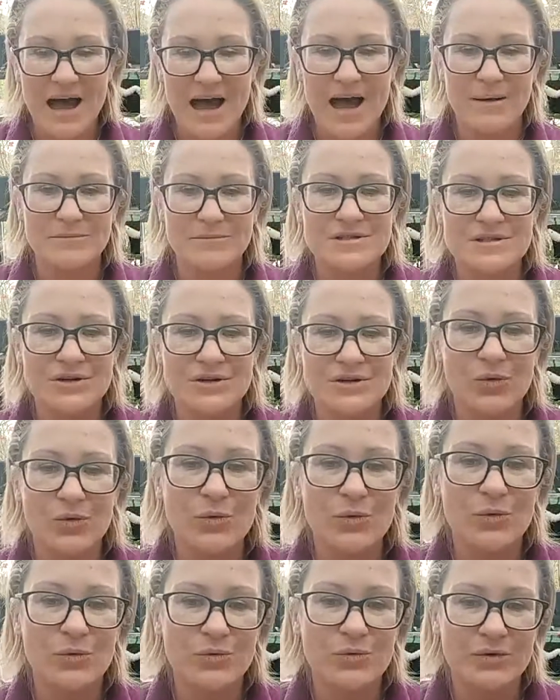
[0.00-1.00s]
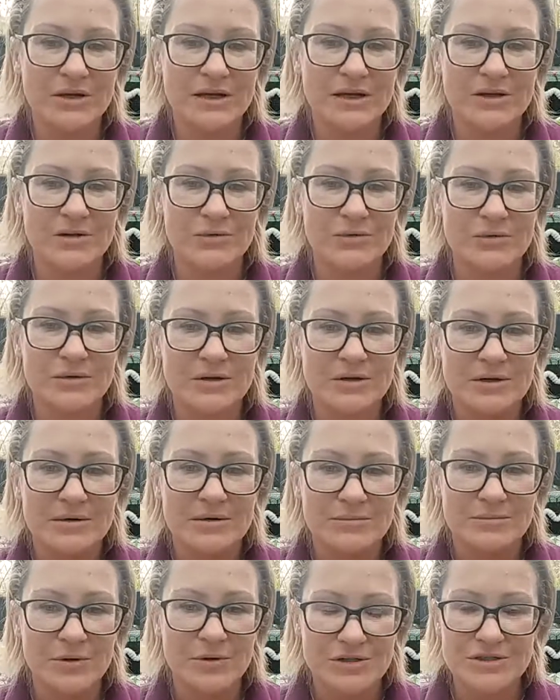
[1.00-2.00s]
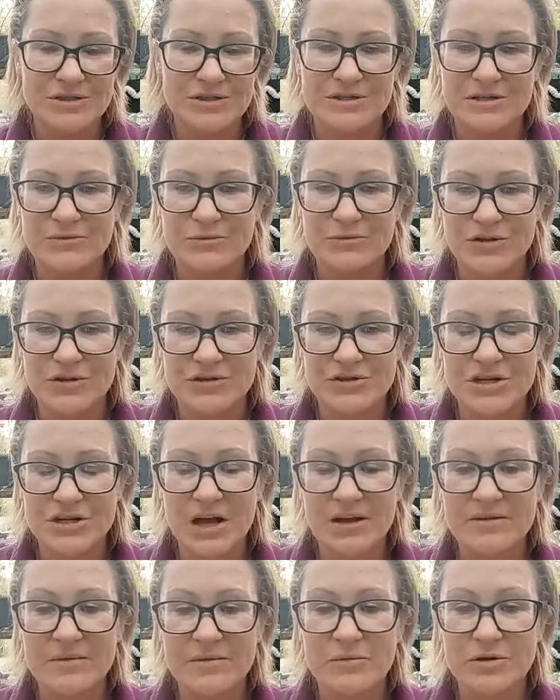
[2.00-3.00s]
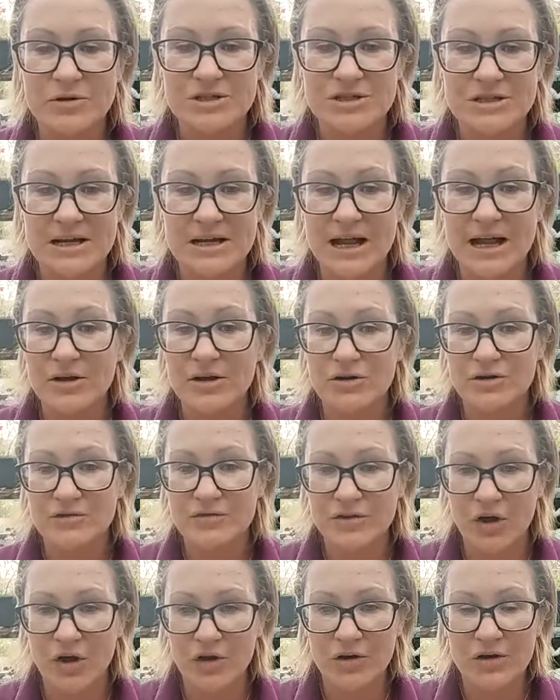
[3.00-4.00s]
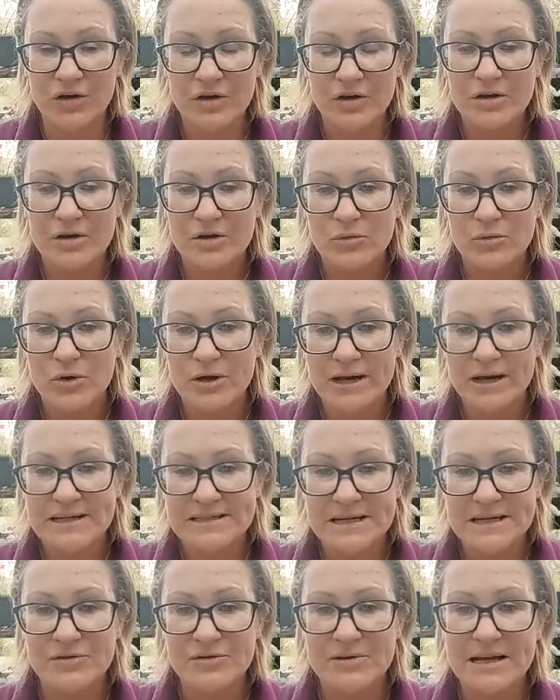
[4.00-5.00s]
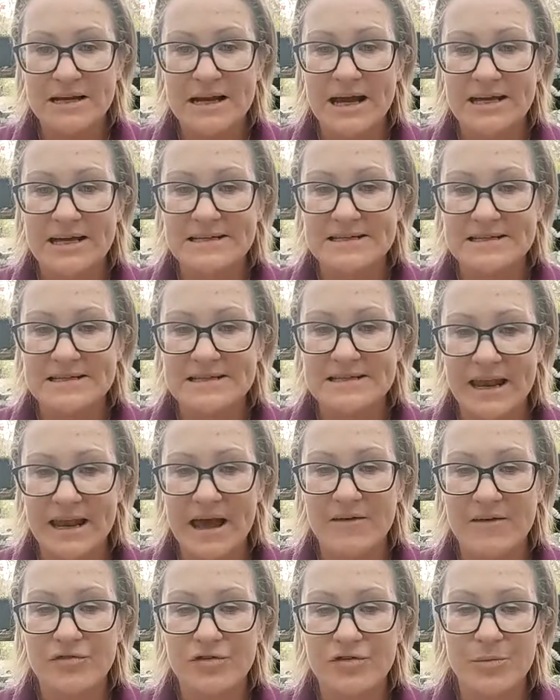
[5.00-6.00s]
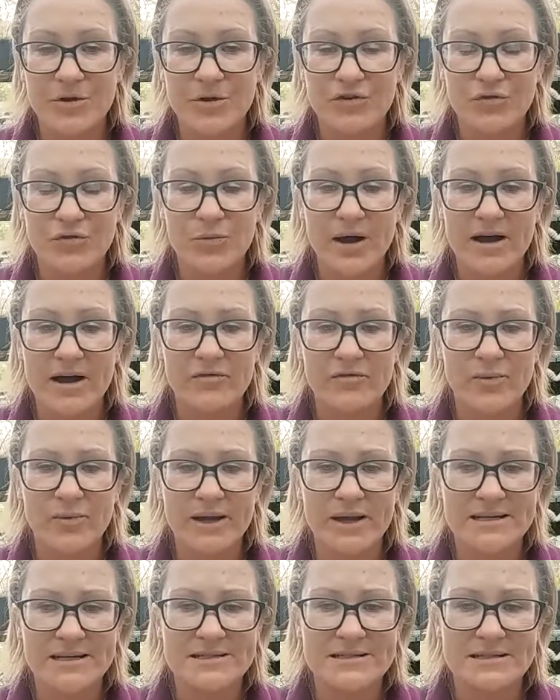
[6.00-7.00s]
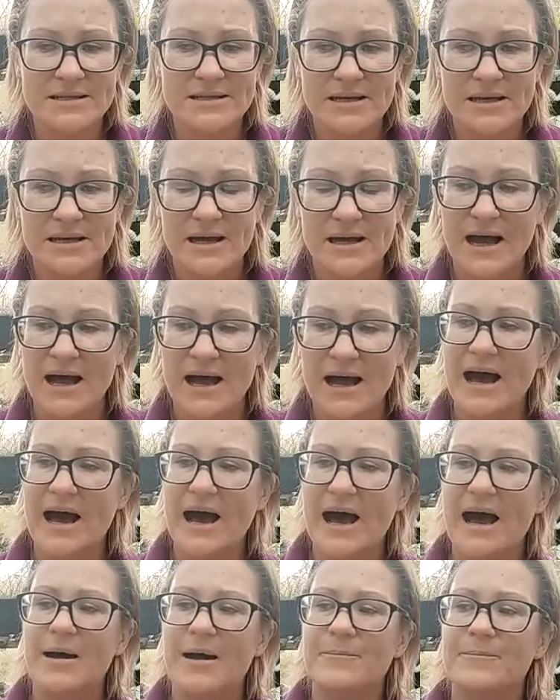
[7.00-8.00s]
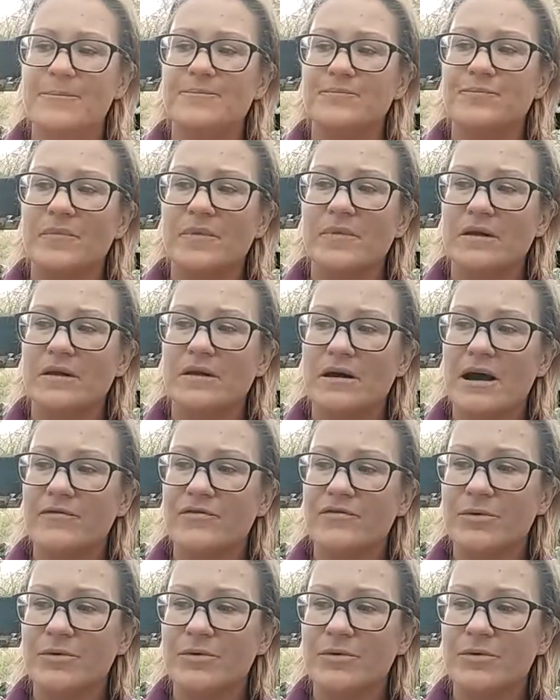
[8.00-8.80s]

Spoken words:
So, you know, but there's not so much that I could have done. What I did realize then after about 12 weeks, of